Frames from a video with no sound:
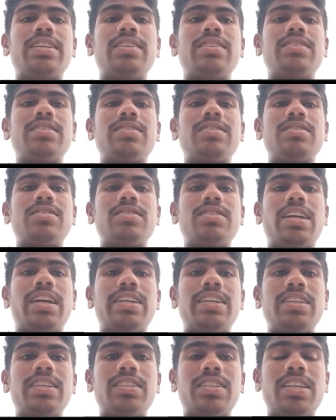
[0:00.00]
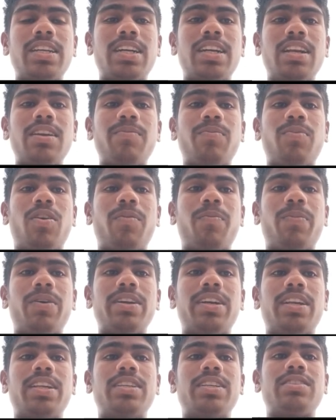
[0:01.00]
statistical
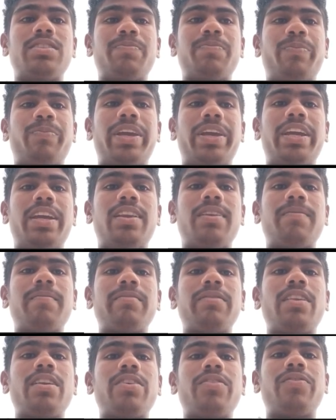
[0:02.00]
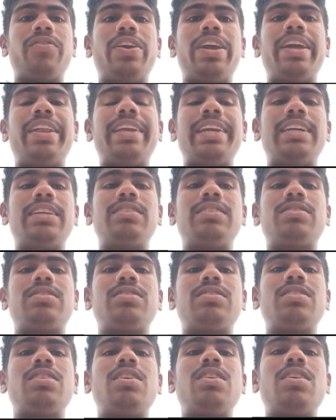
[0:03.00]
properties, mean, variance,
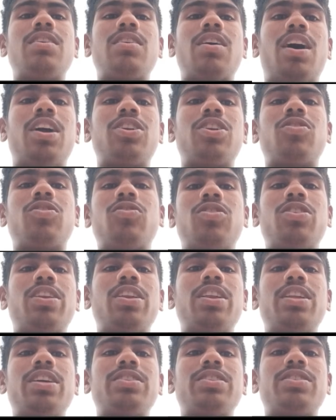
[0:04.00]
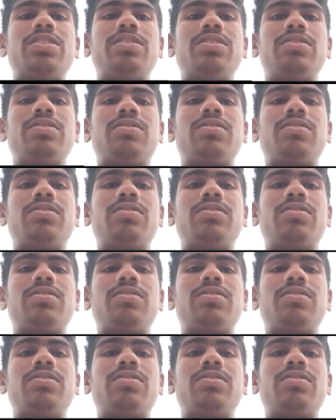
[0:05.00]
autocorrelations,